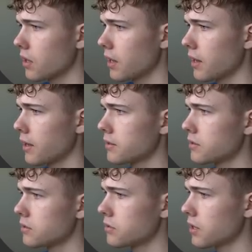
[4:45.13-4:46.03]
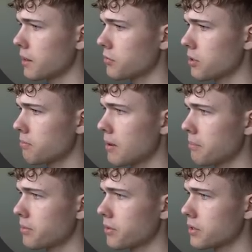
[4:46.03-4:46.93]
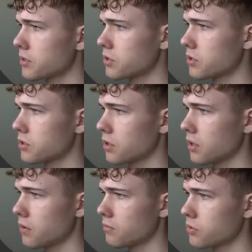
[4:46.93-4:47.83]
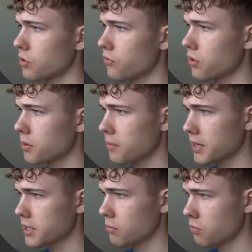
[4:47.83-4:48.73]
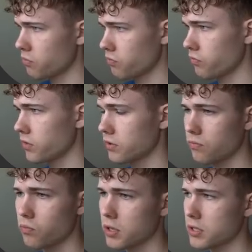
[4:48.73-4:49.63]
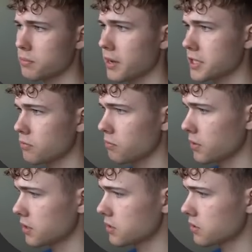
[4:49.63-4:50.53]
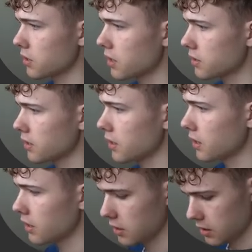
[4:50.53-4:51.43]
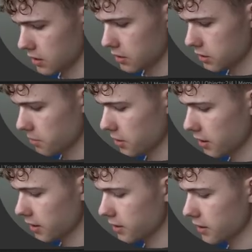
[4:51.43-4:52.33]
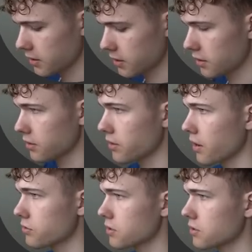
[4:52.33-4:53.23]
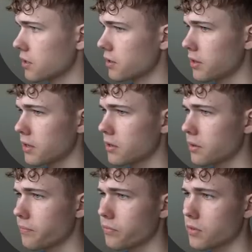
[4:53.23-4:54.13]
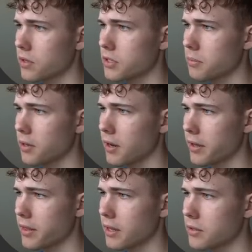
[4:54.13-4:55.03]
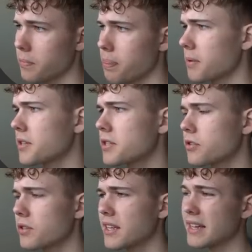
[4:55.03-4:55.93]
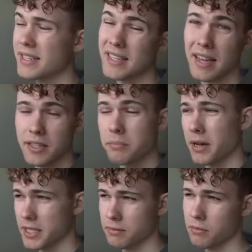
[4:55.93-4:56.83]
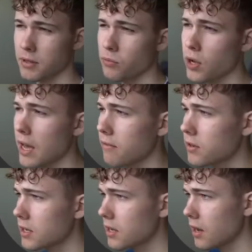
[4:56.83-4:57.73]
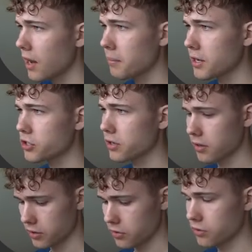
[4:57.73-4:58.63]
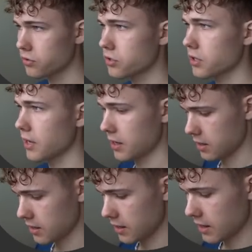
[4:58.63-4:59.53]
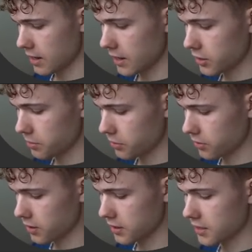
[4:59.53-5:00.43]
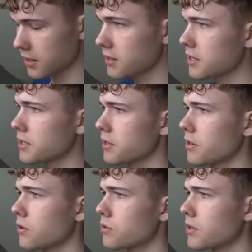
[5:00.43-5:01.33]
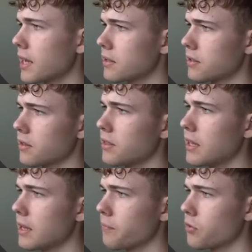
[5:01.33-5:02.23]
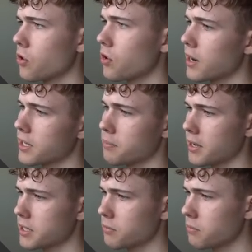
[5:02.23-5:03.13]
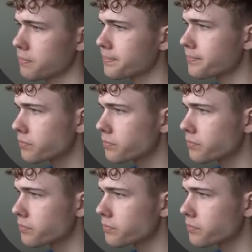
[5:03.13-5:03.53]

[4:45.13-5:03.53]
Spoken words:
And I'm gonna map this, so from the maximum, with what is the maximum? It's currently something like 19,000, I think, something like that. But this is not the exact maximum that we have. I'm actually going to use an attribute statistic node to get the correct maximum